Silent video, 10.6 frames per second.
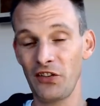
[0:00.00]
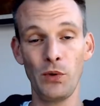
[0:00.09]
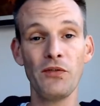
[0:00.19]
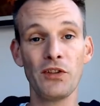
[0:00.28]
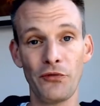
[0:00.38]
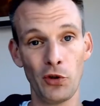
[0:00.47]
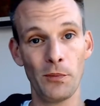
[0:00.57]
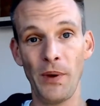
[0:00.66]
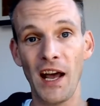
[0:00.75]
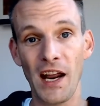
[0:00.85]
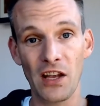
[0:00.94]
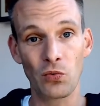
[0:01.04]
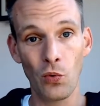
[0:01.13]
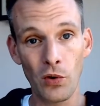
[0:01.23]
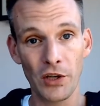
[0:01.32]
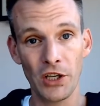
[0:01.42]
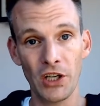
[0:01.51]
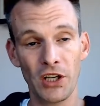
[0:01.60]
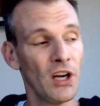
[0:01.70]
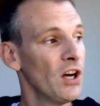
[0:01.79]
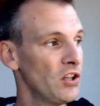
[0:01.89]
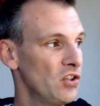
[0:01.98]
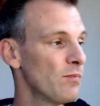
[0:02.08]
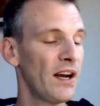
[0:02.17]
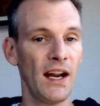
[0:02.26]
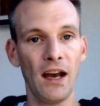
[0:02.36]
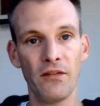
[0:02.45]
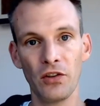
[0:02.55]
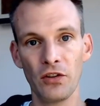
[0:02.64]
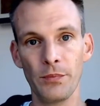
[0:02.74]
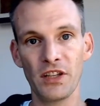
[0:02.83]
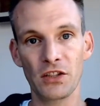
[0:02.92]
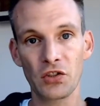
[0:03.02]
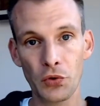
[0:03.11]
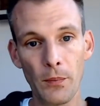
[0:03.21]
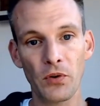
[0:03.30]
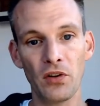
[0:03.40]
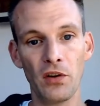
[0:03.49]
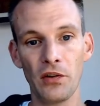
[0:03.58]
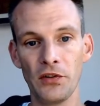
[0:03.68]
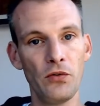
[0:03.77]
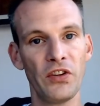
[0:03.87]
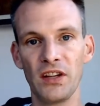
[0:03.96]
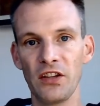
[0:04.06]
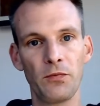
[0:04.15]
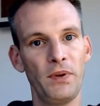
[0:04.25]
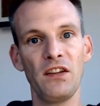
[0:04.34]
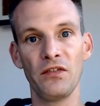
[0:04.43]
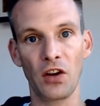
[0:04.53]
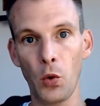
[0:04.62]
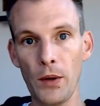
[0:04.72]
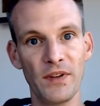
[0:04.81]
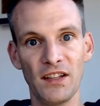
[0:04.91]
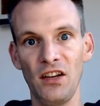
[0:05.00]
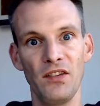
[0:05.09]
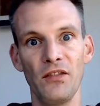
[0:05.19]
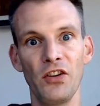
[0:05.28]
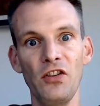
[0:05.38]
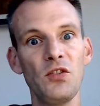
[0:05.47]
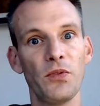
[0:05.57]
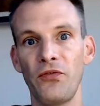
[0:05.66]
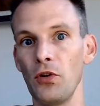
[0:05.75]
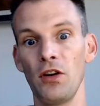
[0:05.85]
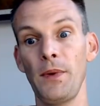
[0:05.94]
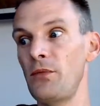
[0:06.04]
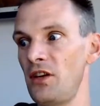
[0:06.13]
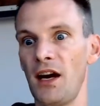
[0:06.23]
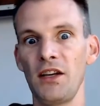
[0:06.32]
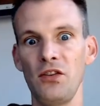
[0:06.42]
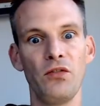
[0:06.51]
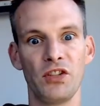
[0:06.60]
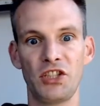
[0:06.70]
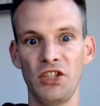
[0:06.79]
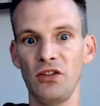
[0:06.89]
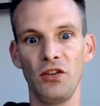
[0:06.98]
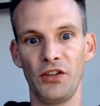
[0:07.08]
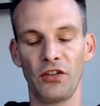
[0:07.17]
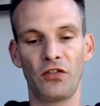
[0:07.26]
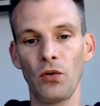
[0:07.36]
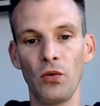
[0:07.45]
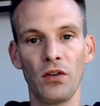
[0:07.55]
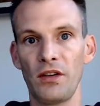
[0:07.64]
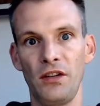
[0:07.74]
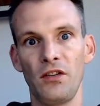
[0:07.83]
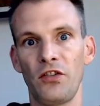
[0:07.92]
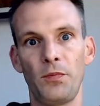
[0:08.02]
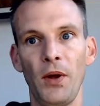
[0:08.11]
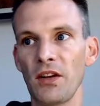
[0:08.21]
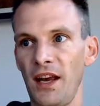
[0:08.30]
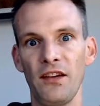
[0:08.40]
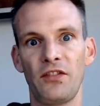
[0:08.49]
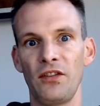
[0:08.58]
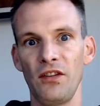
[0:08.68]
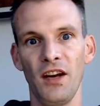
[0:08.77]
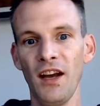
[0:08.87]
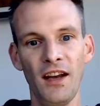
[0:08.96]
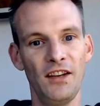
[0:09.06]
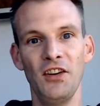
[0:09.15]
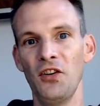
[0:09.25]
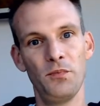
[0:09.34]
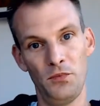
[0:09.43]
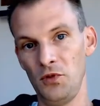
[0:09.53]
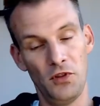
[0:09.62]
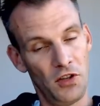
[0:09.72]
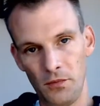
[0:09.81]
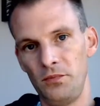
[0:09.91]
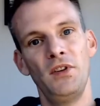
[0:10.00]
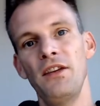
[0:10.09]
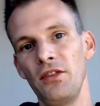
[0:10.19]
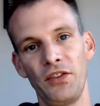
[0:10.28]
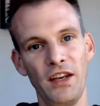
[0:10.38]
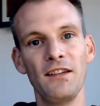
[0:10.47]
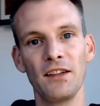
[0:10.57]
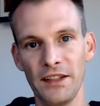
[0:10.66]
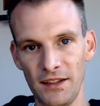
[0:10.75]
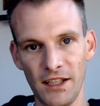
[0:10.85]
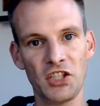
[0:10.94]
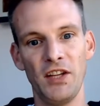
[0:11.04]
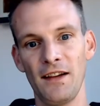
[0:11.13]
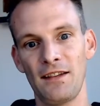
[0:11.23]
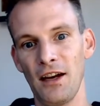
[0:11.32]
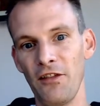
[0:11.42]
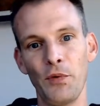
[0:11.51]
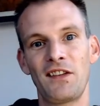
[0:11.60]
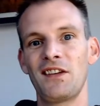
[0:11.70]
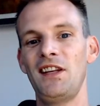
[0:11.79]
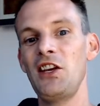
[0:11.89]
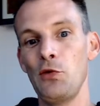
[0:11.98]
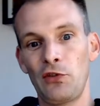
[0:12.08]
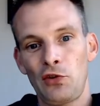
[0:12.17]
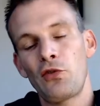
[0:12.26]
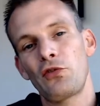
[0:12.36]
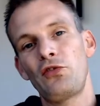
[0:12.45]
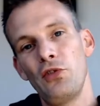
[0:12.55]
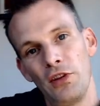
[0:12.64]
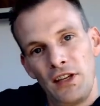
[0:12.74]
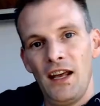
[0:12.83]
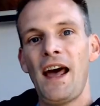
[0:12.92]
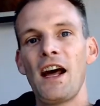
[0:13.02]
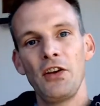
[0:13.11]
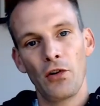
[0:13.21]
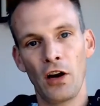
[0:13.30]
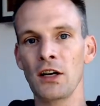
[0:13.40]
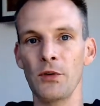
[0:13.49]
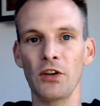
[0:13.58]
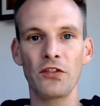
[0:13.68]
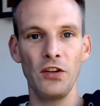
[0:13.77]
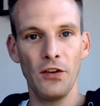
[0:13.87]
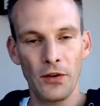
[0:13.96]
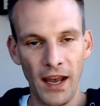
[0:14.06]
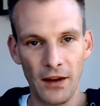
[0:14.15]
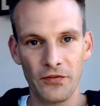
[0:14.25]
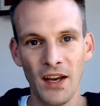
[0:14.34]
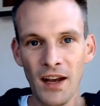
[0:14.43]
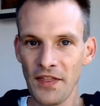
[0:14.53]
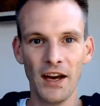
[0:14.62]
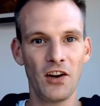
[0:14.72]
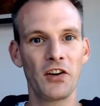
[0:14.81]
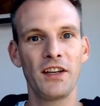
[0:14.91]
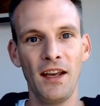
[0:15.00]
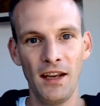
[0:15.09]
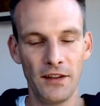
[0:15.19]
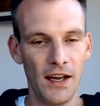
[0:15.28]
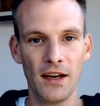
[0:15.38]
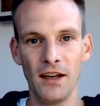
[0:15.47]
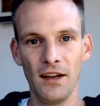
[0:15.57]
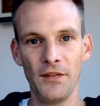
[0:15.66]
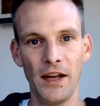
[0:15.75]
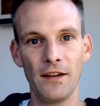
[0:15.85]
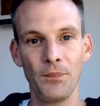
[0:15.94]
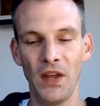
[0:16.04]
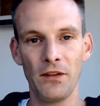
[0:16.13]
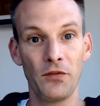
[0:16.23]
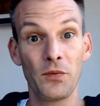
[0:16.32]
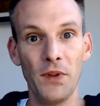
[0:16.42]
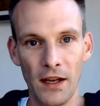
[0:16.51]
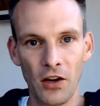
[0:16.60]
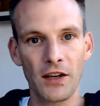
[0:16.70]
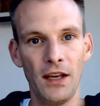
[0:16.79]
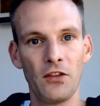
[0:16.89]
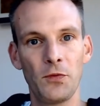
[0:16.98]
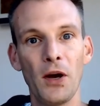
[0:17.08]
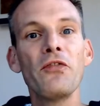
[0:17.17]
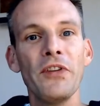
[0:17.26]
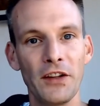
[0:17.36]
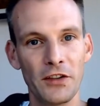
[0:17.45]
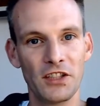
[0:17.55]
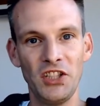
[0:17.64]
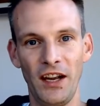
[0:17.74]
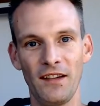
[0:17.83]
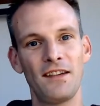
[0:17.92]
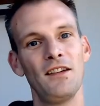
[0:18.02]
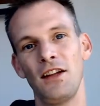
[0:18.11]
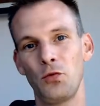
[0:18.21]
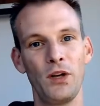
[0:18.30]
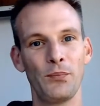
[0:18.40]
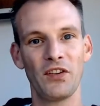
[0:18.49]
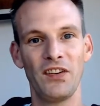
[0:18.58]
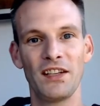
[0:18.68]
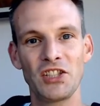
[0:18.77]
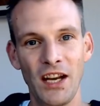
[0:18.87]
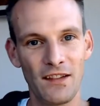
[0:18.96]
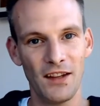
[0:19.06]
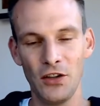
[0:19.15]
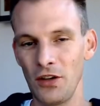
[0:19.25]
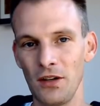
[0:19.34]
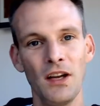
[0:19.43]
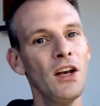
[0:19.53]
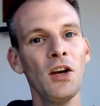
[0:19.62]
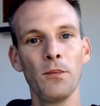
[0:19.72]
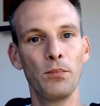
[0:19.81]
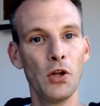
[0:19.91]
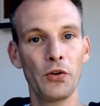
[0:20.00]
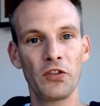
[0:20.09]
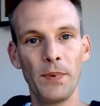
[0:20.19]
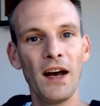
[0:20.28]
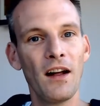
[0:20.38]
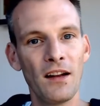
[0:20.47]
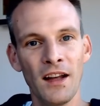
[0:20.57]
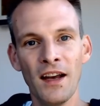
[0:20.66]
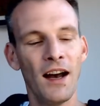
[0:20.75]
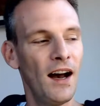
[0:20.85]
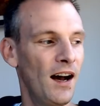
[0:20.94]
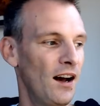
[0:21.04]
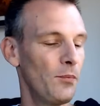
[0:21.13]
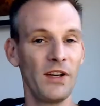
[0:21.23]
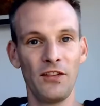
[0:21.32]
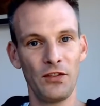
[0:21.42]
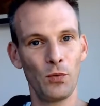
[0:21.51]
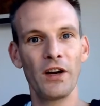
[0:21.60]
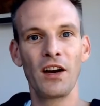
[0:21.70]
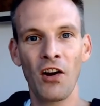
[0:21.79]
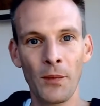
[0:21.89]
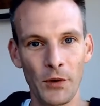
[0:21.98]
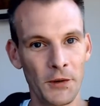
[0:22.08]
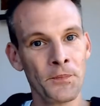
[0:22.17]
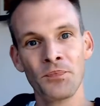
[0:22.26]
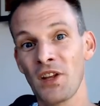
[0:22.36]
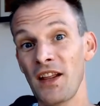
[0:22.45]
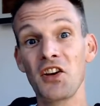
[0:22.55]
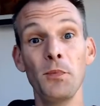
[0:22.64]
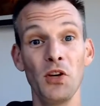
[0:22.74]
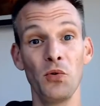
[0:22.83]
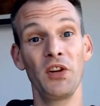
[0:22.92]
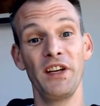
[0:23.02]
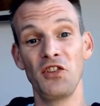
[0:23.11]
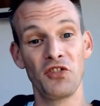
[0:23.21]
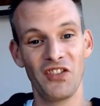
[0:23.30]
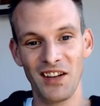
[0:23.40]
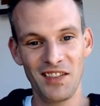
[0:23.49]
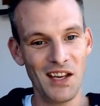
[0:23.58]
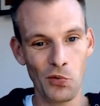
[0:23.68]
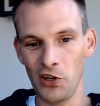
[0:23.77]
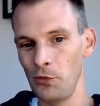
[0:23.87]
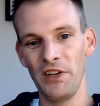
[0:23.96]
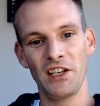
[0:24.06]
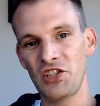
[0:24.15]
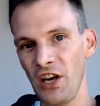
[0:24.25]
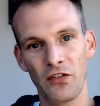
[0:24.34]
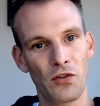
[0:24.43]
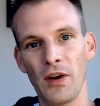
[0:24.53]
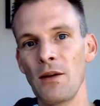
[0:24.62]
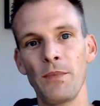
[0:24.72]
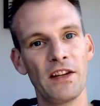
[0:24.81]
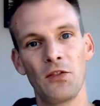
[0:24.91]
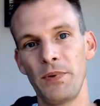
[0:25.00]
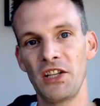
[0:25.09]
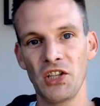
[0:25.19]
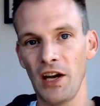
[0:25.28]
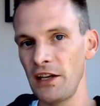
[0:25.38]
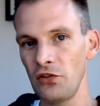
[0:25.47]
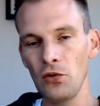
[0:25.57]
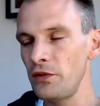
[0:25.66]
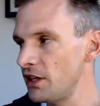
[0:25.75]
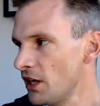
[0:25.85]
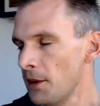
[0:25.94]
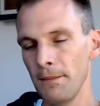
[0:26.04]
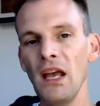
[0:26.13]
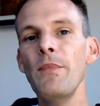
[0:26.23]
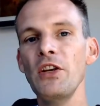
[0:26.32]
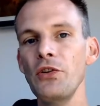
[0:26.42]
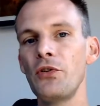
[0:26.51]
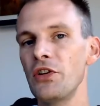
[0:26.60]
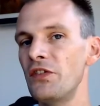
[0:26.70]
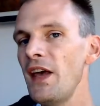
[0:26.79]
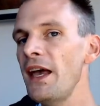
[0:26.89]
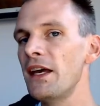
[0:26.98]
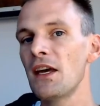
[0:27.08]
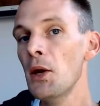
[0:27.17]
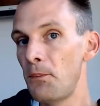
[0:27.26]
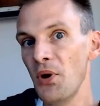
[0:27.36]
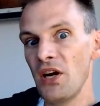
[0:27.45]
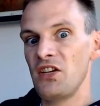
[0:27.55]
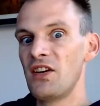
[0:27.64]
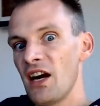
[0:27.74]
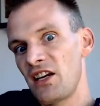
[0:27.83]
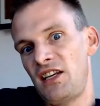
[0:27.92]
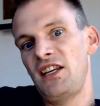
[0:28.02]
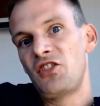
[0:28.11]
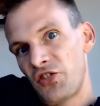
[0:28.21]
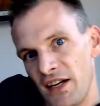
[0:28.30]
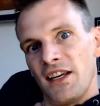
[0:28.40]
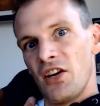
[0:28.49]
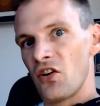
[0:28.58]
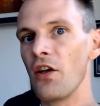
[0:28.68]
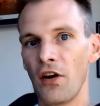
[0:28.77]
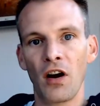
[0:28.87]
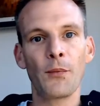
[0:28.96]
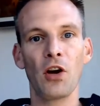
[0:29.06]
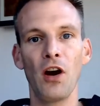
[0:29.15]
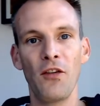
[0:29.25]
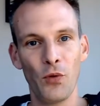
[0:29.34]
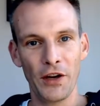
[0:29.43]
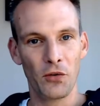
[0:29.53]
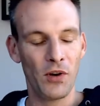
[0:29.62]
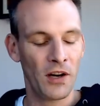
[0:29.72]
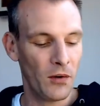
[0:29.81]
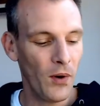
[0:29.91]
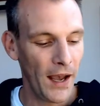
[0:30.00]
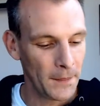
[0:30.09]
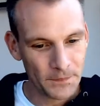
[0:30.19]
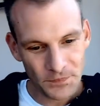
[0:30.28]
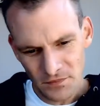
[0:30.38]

So even if you're a badass warrior, you might have a little bit of trouble using this piece of equipment that you've never used before. Maybe you got to use a shield and a sword, and you're a spellcaster. You know, you could easily ditch that stuff, but it's going to take you a turn or two to get out of your armor, so you don't have that arcane that uh that that that arcane spell failure chance, that 20% chance that you're going to blow a spell uh, because you're wearing armor. That could be a really interesting thing where you're being chased around by this big giant dude that maybe you could take, but you gotta try to get all the armor off while you're running away.